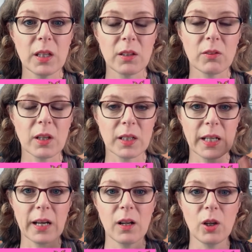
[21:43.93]
you can
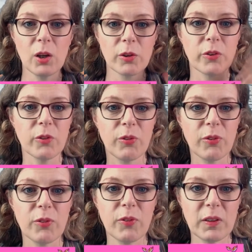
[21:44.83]
get a lot of
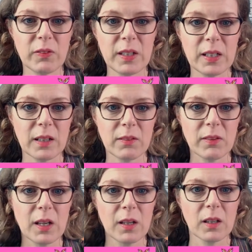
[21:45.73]

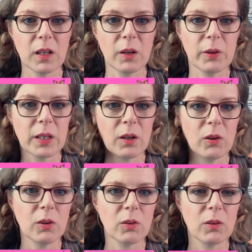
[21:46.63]
fuzziness going
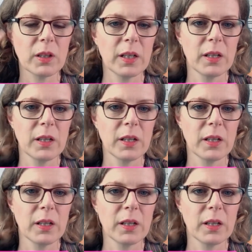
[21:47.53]
on